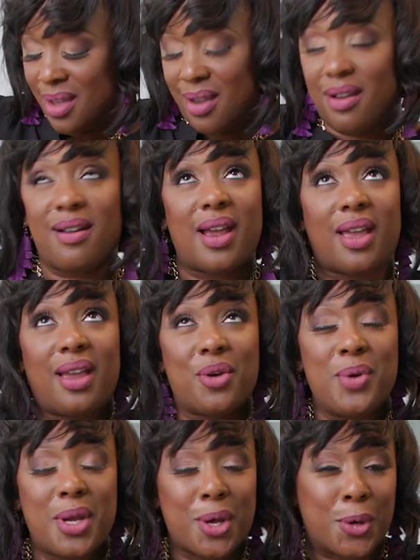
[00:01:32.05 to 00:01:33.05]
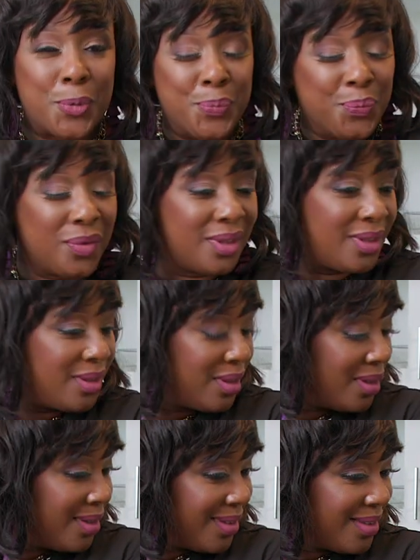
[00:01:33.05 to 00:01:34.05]
All right, here we go.
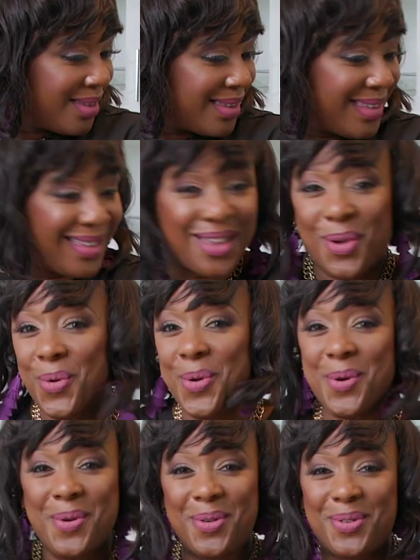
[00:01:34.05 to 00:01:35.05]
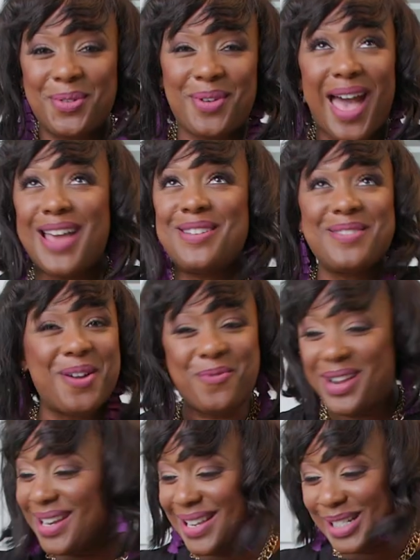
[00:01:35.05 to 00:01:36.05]
Whew, I don't know
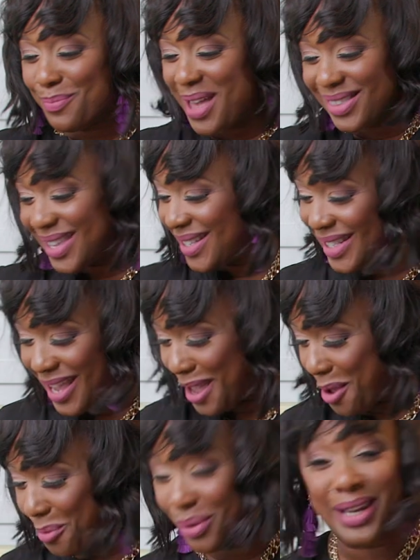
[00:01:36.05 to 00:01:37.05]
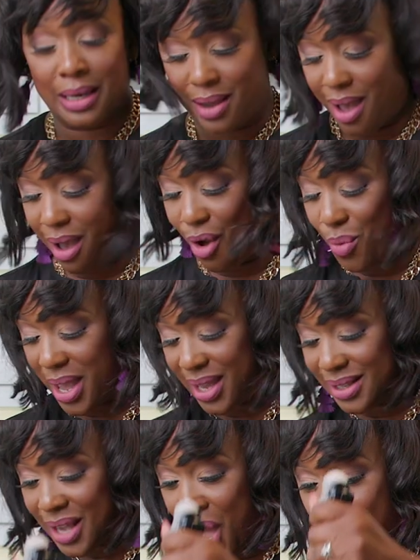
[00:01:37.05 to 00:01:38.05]
what it is about that sound, but it
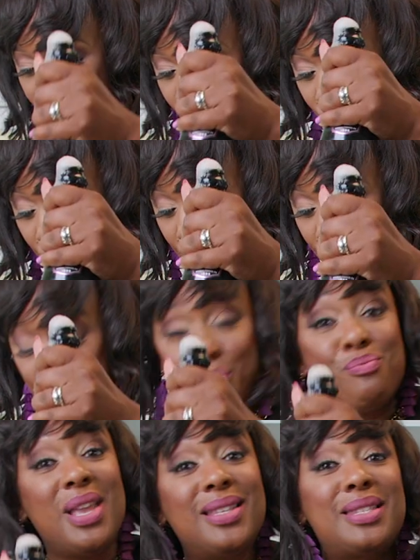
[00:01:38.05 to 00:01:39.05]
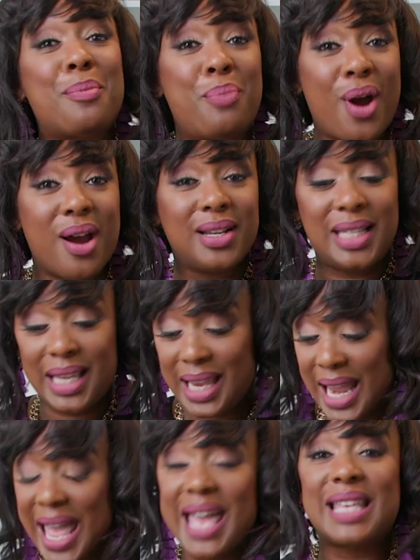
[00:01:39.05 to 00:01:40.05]
always, woo, means the
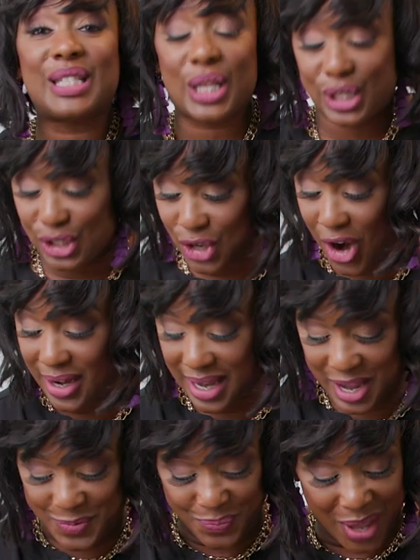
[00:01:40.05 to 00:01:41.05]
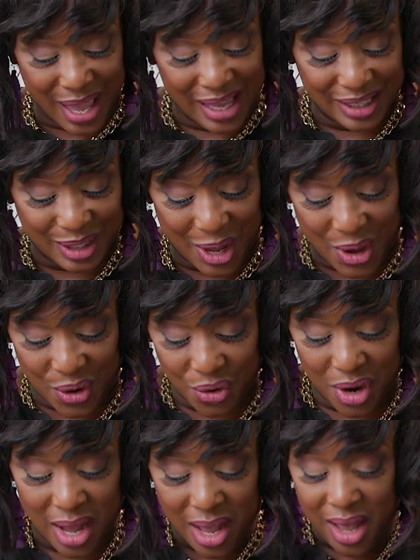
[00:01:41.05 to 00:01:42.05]
party has started.
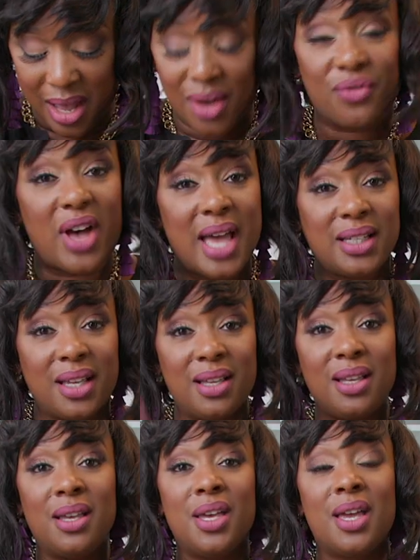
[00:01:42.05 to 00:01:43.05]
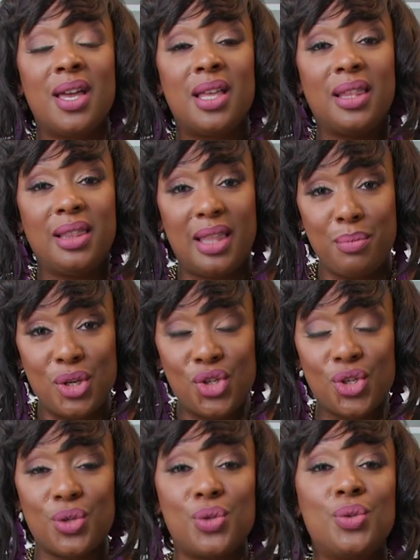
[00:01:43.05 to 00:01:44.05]
So vodka, lemon
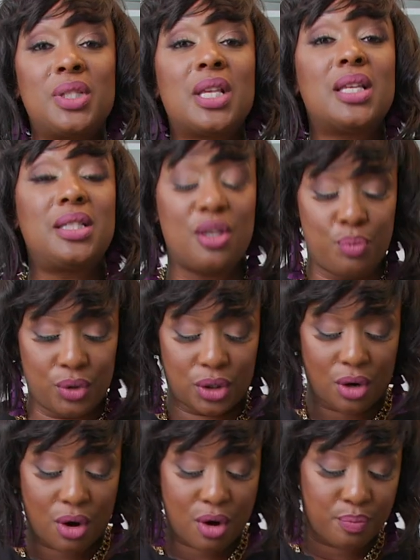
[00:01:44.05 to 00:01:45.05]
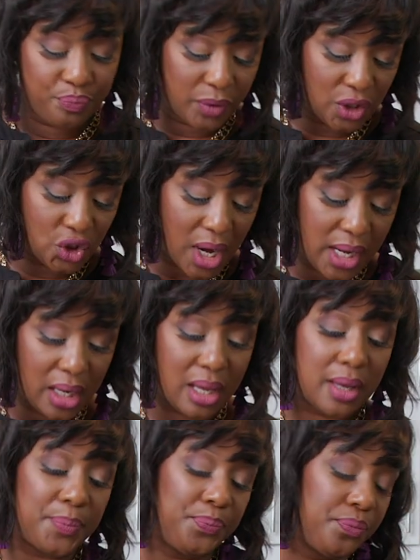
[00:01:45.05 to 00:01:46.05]
juice, simple syrup, shake it
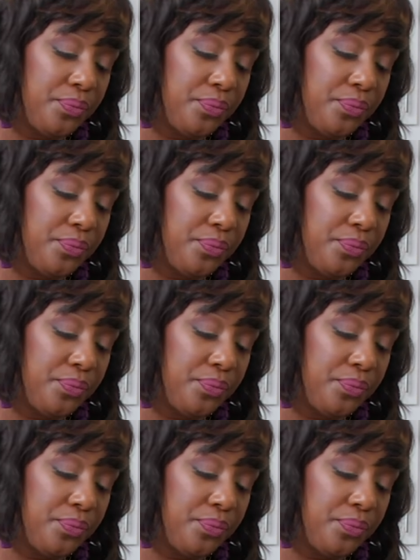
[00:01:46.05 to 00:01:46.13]
up.